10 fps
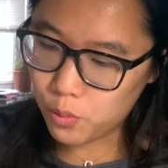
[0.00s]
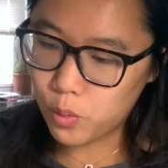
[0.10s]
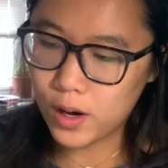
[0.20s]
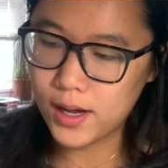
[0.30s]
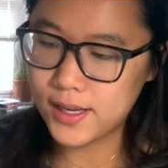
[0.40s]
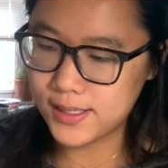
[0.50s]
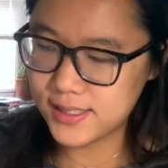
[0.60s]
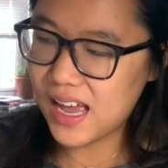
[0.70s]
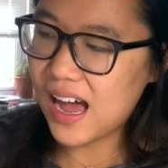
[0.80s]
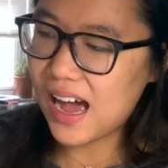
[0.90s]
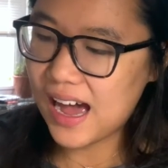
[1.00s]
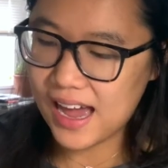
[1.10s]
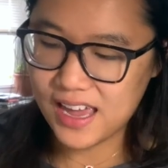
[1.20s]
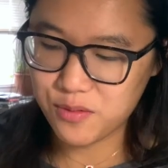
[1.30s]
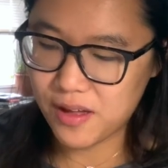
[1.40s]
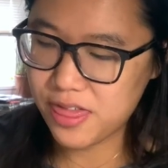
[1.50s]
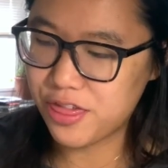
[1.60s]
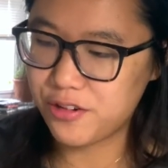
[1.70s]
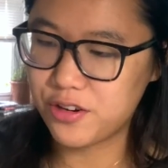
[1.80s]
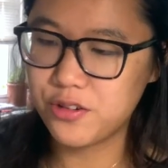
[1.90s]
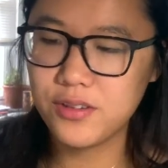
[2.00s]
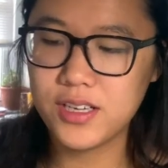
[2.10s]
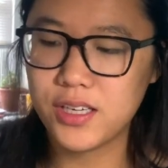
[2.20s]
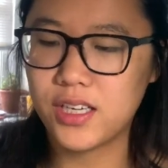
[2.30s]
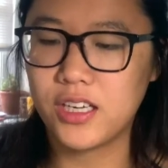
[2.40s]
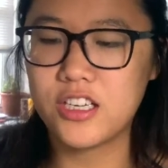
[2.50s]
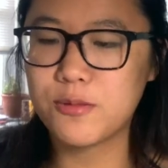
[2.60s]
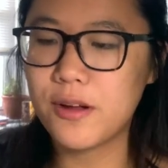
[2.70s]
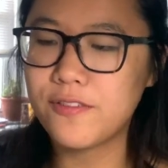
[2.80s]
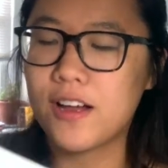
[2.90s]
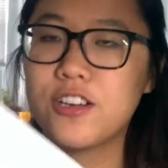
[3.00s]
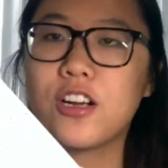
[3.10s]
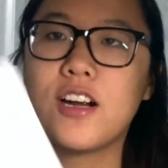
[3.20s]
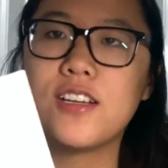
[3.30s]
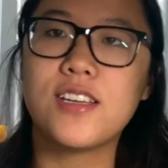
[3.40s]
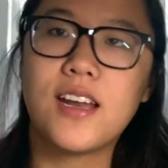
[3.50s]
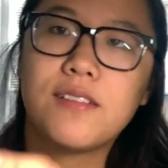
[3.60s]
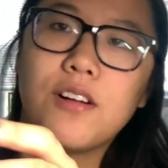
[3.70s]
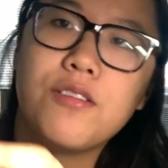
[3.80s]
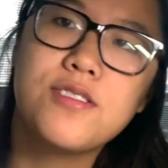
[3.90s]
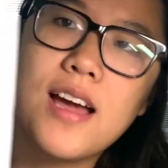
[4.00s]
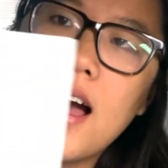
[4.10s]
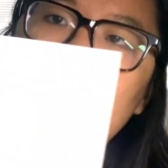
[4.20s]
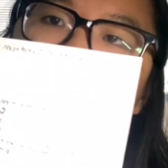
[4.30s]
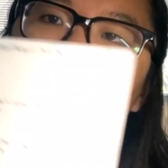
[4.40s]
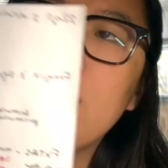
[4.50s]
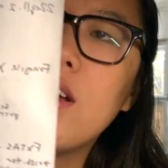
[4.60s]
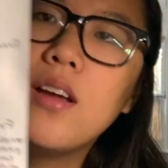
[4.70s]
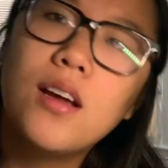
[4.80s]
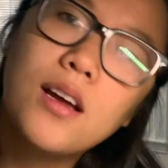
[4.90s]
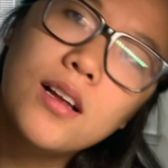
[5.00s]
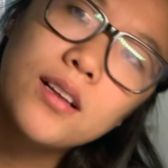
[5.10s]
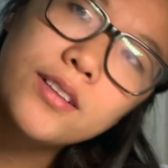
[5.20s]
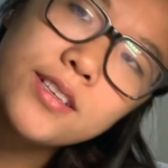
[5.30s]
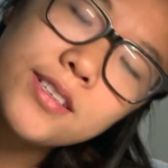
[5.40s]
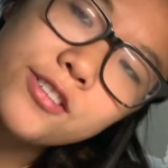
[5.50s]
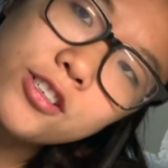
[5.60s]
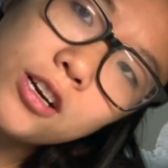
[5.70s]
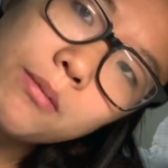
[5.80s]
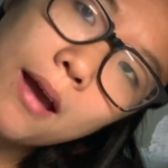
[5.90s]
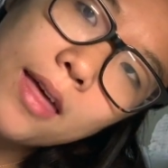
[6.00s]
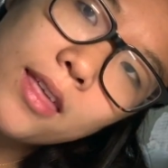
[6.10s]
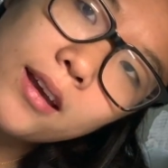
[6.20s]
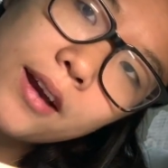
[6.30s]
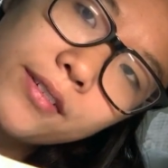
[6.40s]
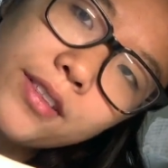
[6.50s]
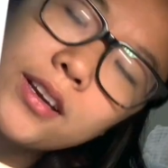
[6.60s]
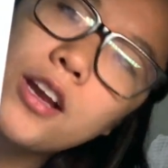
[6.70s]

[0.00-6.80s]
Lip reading: was I went through each of my flashcards and I wrote down the syndrome and then everything I knew